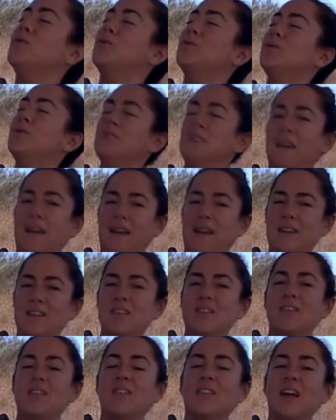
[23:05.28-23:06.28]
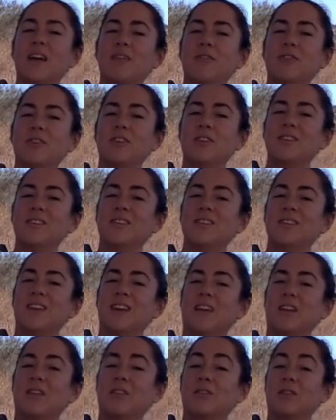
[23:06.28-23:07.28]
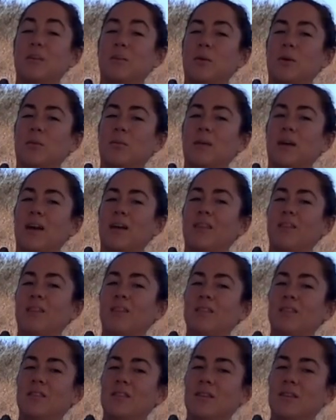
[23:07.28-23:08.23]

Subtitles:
Take it to your level. Take 3 more breaths.